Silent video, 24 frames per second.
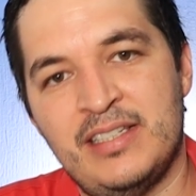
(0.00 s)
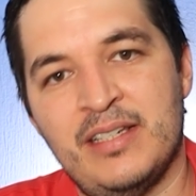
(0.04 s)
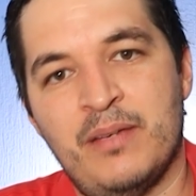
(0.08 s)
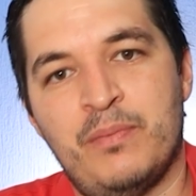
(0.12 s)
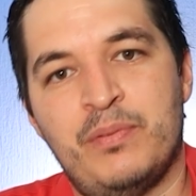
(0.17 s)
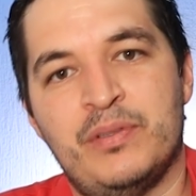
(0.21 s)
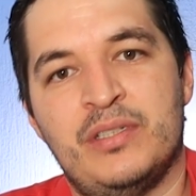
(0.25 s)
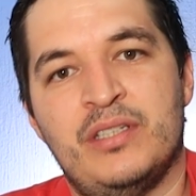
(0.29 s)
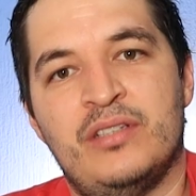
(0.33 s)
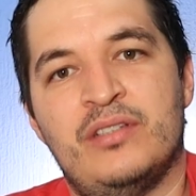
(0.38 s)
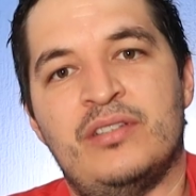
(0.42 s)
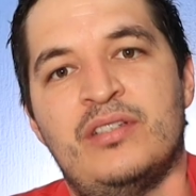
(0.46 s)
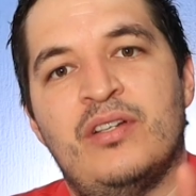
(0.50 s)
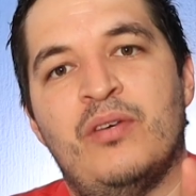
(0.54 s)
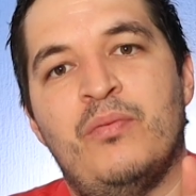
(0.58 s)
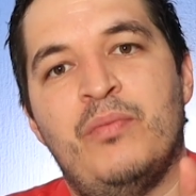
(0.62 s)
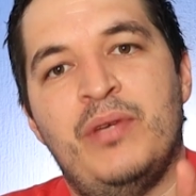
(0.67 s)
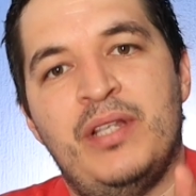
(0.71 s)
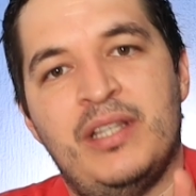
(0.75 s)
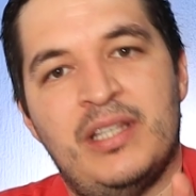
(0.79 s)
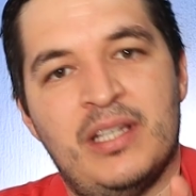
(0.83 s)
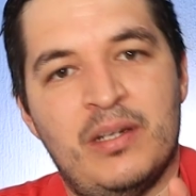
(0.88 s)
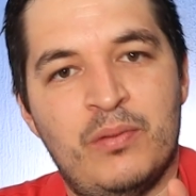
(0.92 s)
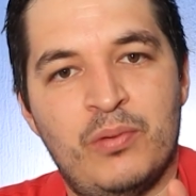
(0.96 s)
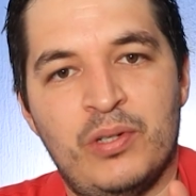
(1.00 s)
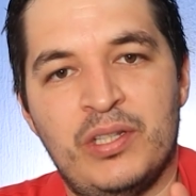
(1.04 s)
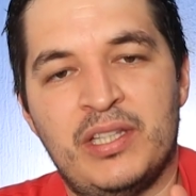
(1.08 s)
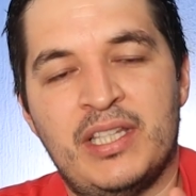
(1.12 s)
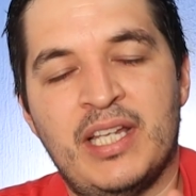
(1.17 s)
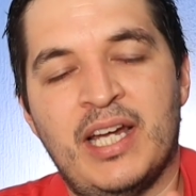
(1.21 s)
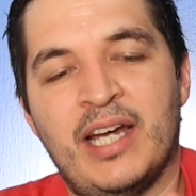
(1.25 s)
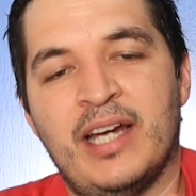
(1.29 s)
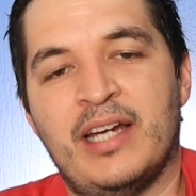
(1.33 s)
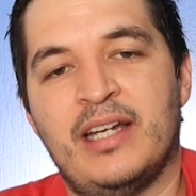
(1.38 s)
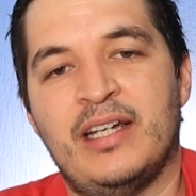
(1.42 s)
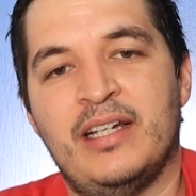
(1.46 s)
So it depends on
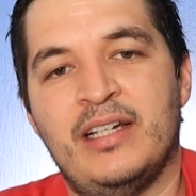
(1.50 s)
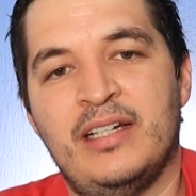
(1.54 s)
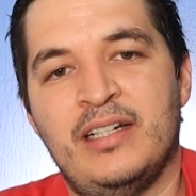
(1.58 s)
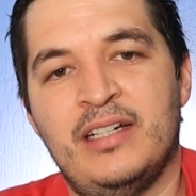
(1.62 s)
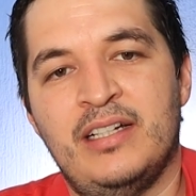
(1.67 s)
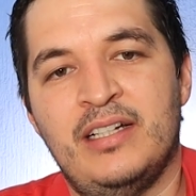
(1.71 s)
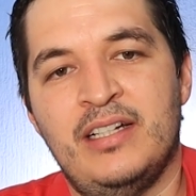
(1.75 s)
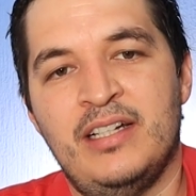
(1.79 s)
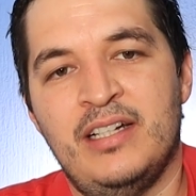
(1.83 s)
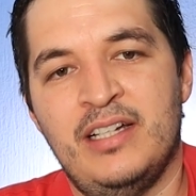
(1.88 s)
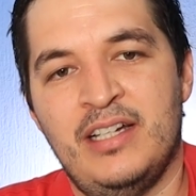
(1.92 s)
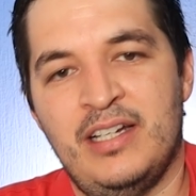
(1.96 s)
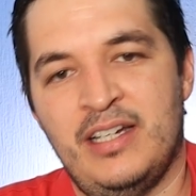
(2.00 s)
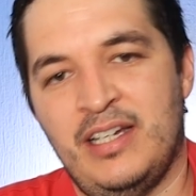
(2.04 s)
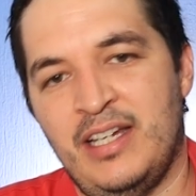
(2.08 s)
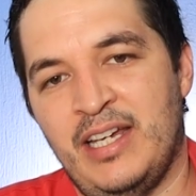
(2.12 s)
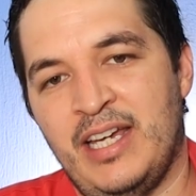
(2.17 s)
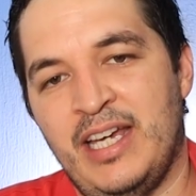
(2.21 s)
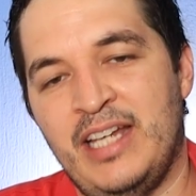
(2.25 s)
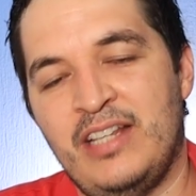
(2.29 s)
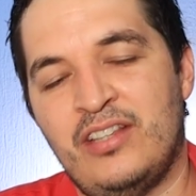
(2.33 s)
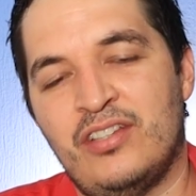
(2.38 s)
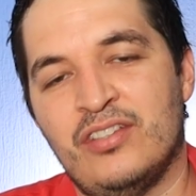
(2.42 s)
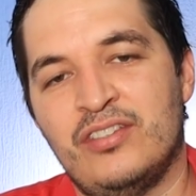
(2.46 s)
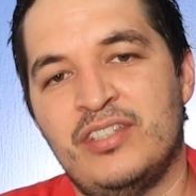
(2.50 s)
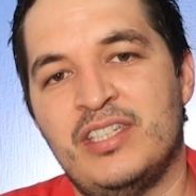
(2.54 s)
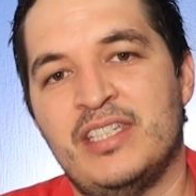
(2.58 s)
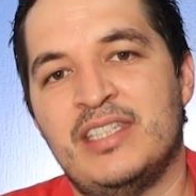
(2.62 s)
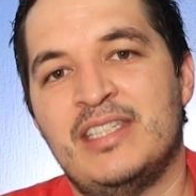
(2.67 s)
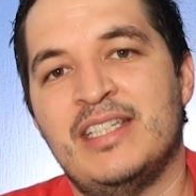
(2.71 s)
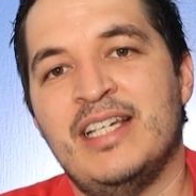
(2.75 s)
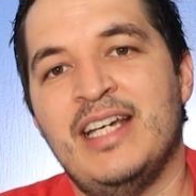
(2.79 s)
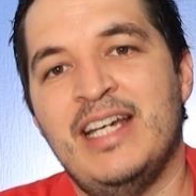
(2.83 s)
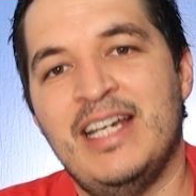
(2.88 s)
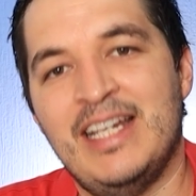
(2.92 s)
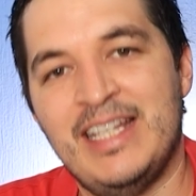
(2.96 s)
what you are changing. You will always
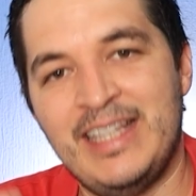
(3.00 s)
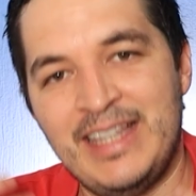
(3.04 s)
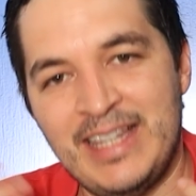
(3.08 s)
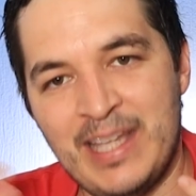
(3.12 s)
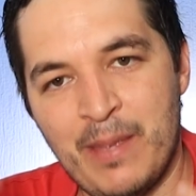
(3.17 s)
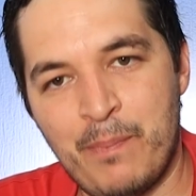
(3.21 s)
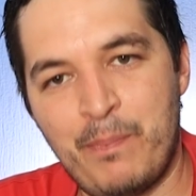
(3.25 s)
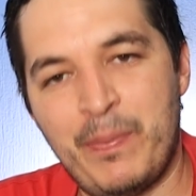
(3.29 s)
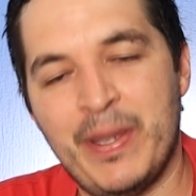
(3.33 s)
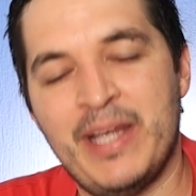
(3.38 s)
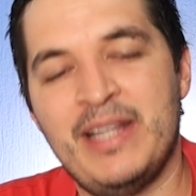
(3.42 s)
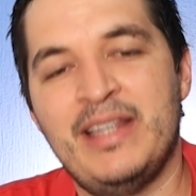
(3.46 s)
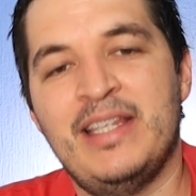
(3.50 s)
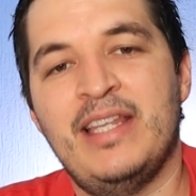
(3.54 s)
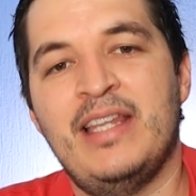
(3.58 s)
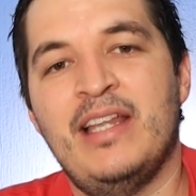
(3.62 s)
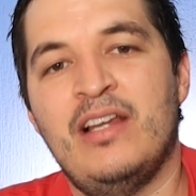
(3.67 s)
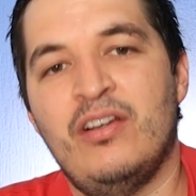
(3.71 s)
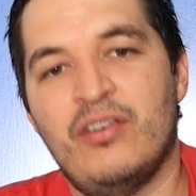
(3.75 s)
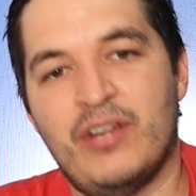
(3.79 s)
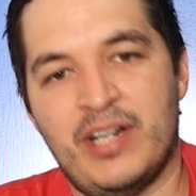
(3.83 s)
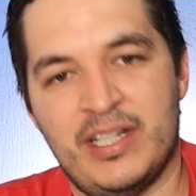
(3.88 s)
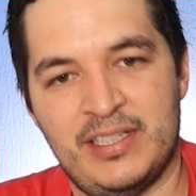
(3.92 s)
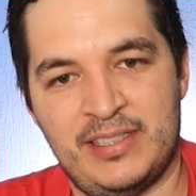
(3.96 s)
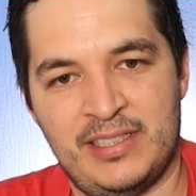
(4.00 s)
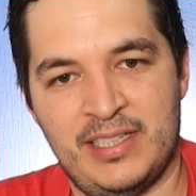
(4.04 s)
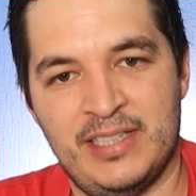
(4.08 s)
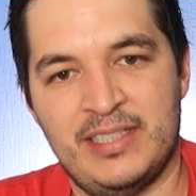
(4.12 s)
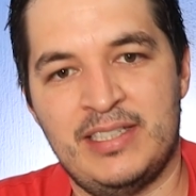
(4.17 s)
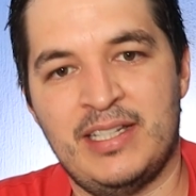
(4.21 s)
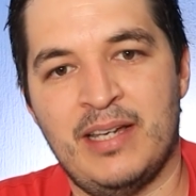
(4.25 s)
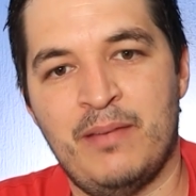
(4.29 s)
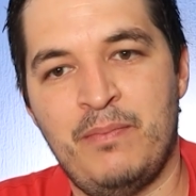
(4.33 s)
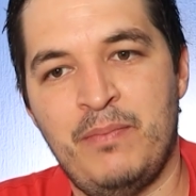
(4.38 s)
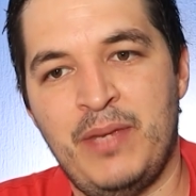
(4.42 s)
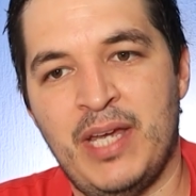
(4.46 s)
have to keep one fixed, so to
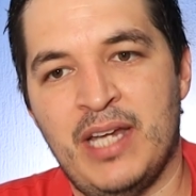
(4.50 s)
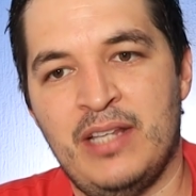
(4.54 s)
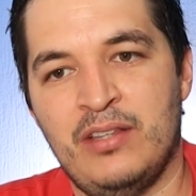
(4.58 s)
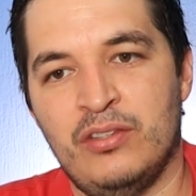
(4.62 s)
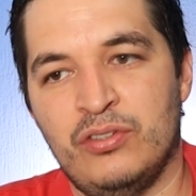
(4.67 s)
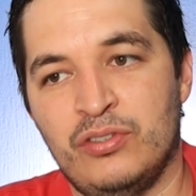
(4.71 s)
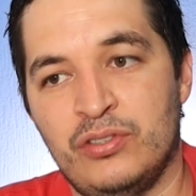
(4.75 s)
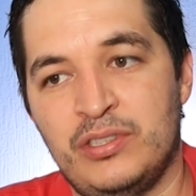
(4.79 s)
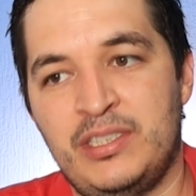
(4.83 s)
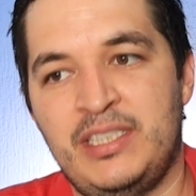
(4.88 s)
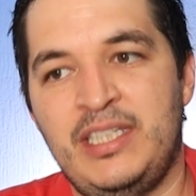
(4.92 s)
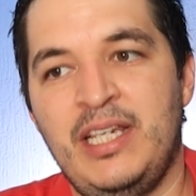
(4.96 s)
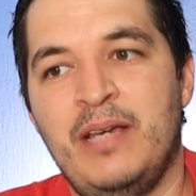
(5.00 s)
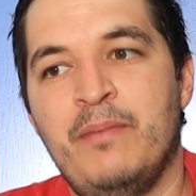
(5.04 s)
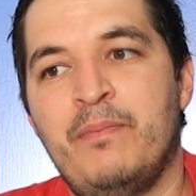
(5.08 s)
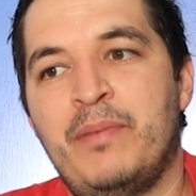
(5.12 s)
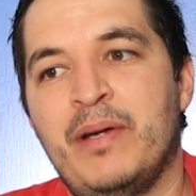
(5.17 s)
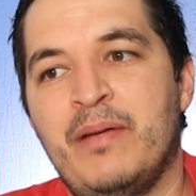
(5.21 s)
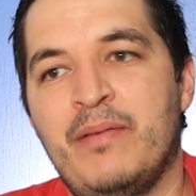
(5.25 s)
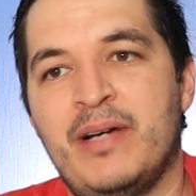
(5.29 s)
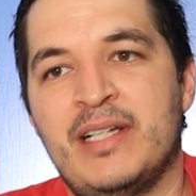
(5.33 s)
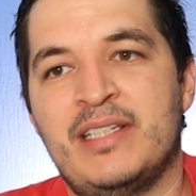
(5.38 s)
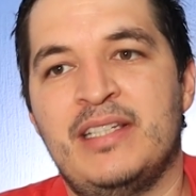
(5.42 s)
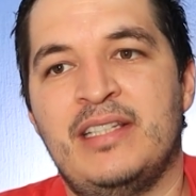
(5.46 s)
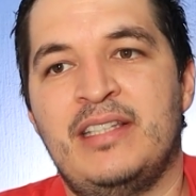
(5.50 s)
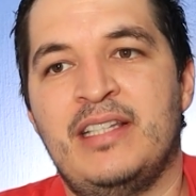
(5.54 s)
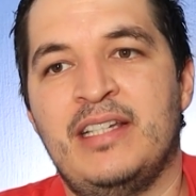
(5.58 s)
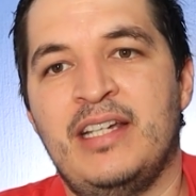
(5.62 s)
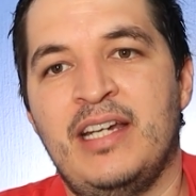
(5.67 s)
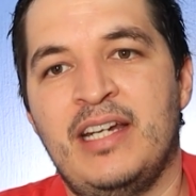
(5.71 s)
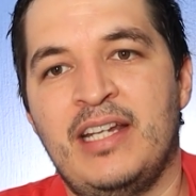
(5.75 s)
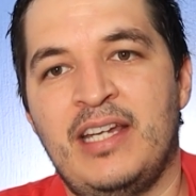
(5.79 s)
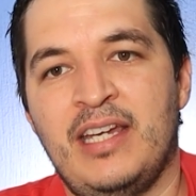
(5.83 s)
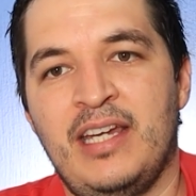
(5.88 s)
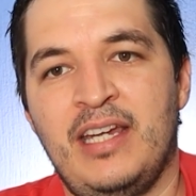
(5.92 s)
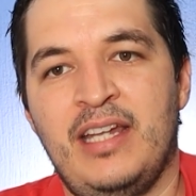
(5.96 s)
speak, to understand the other two,
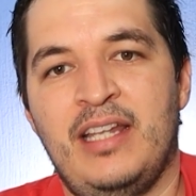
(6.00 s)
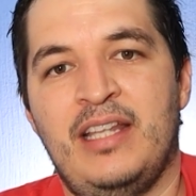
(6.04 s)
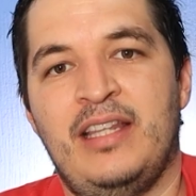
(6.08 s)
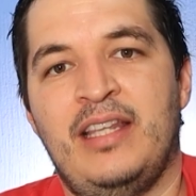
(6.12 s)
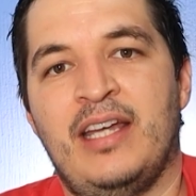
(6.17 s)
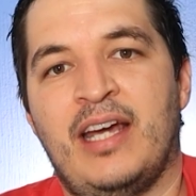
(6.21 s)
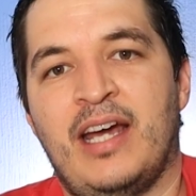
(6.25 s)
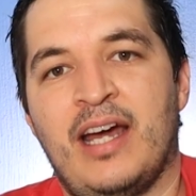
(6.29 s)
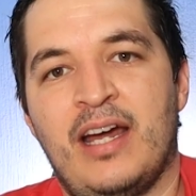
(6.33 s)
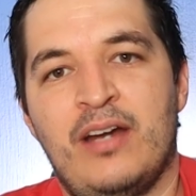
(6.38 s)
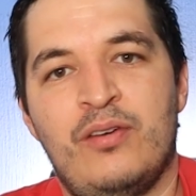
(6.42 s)
right?